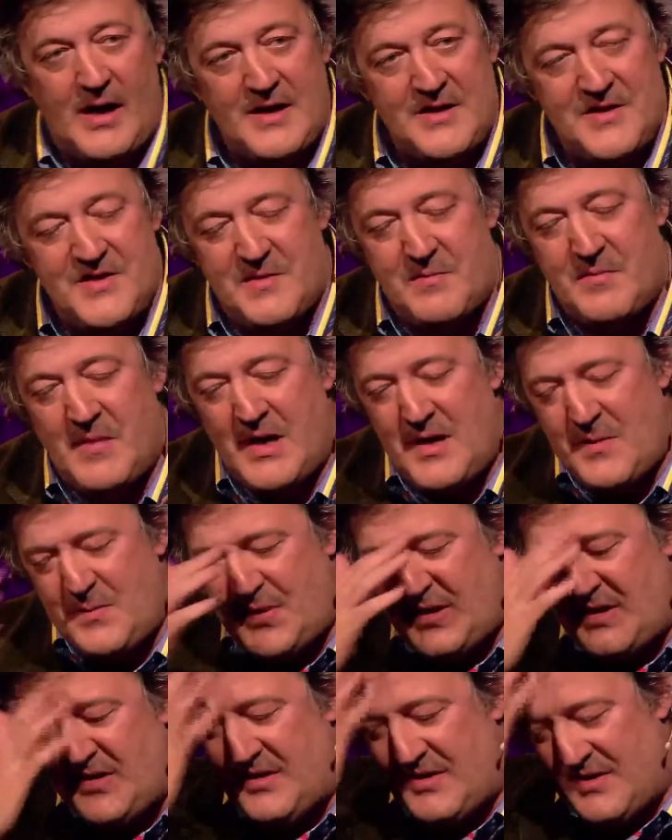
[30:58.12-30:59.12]
is, in my
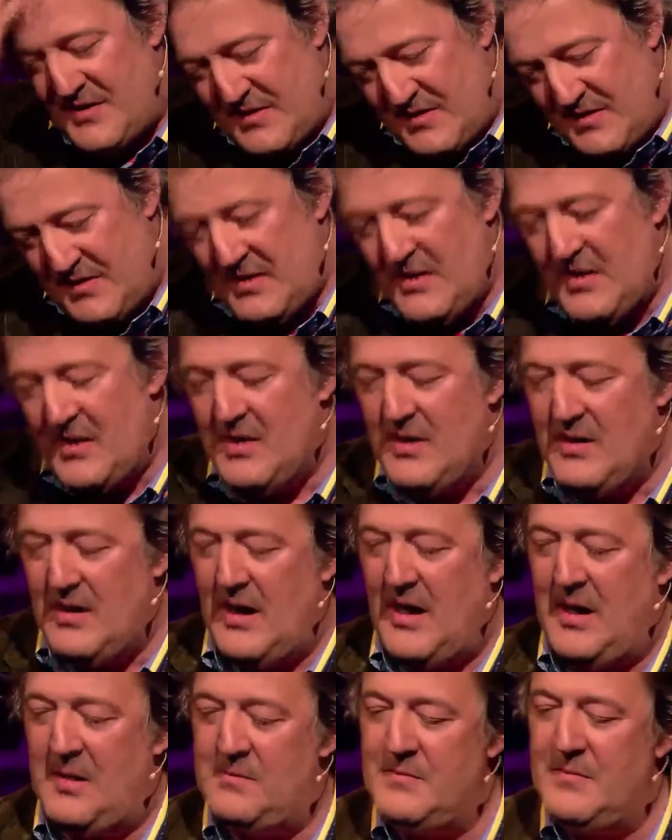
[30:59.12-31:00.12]
opinion,
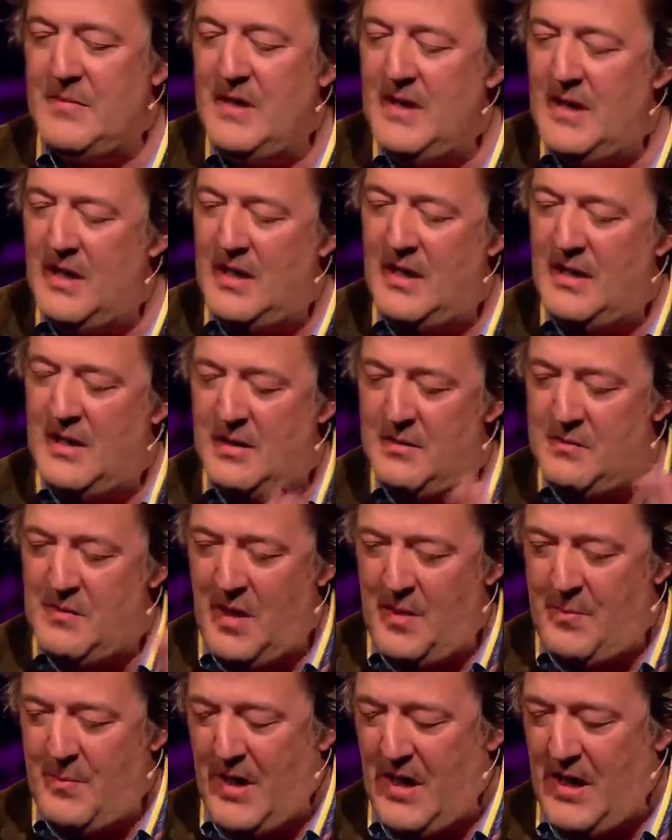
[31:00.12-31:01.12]

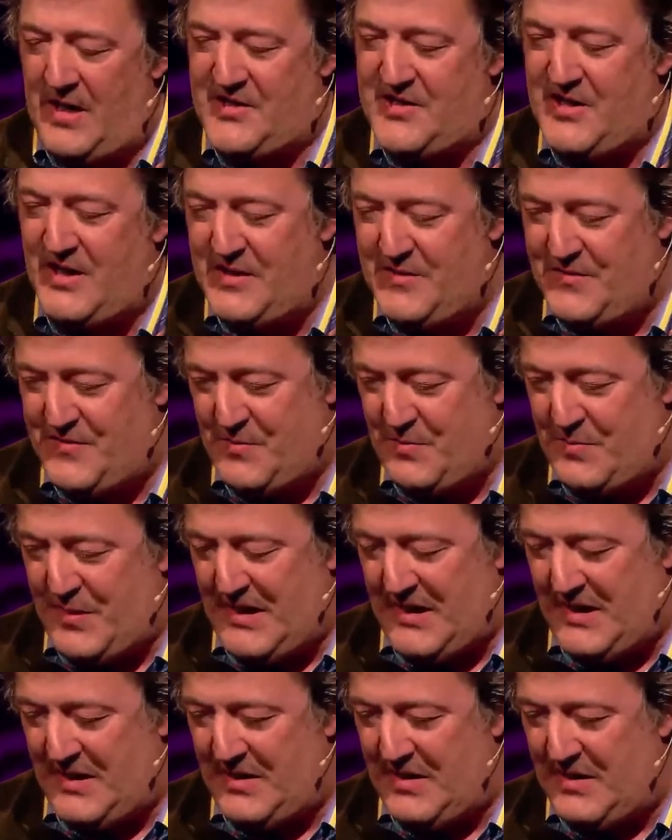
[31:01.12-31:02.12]
aside from
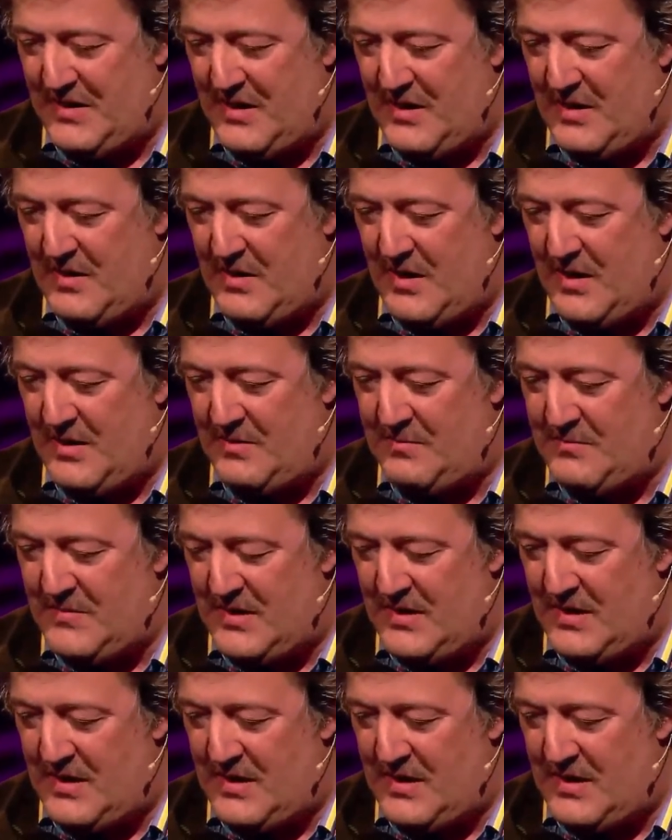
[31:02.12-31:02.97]
being a